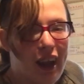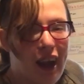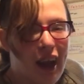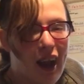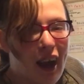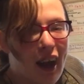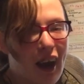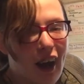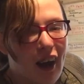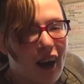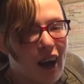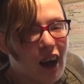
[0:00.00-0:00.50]

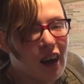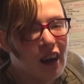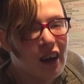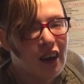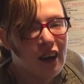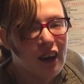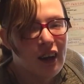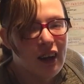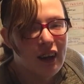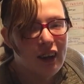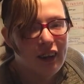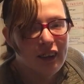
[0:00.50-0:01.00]
here,
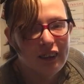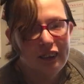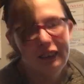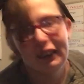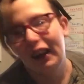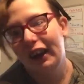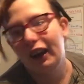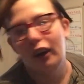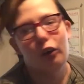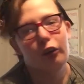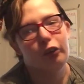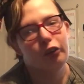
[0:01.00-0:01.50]

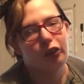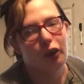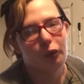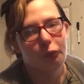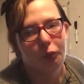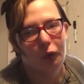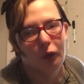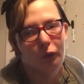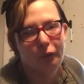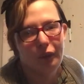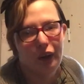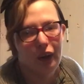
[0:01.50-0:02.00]
they also
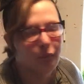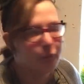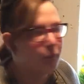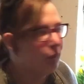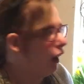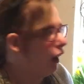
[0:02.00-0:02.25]
bought me a